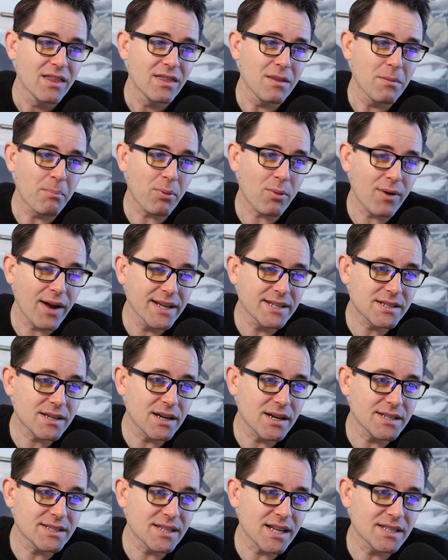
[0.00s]
the price
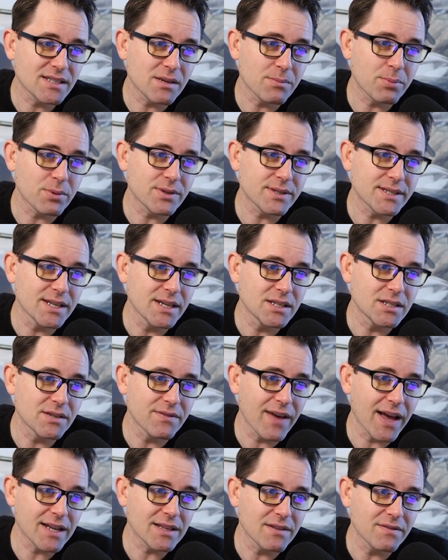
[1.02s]
cuts as a percentage of
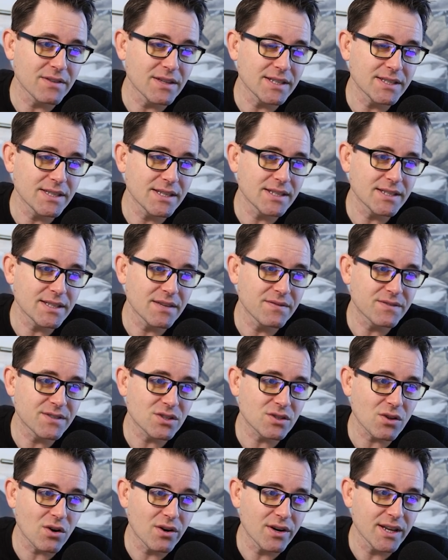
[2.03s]
active listings have
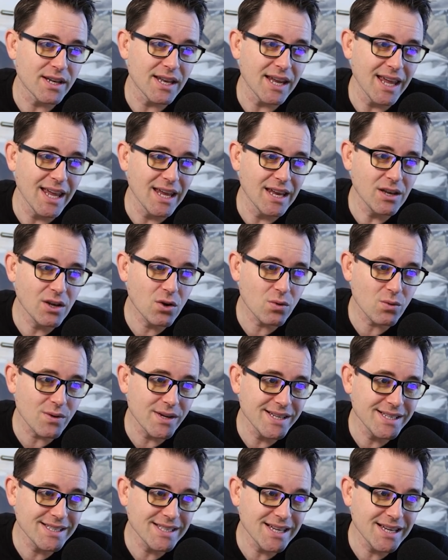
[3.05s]
started
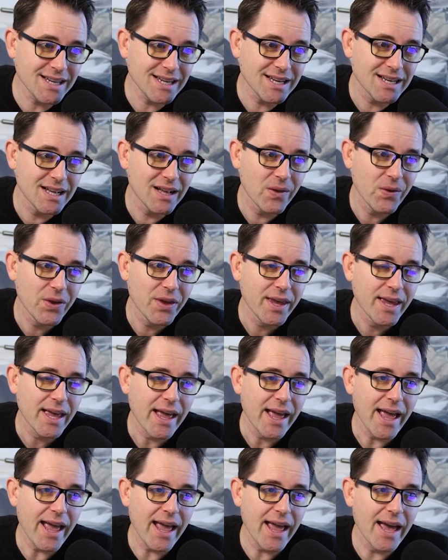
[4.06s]
increasing.
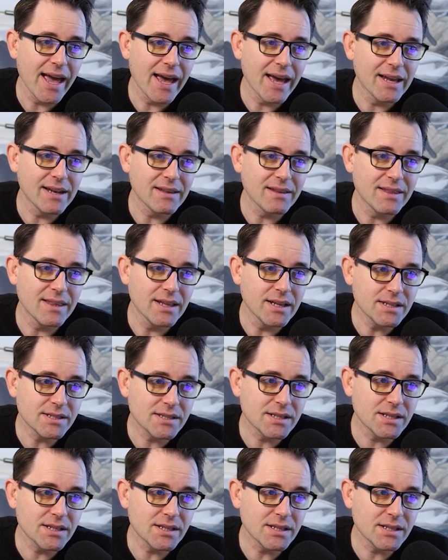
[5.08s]
And this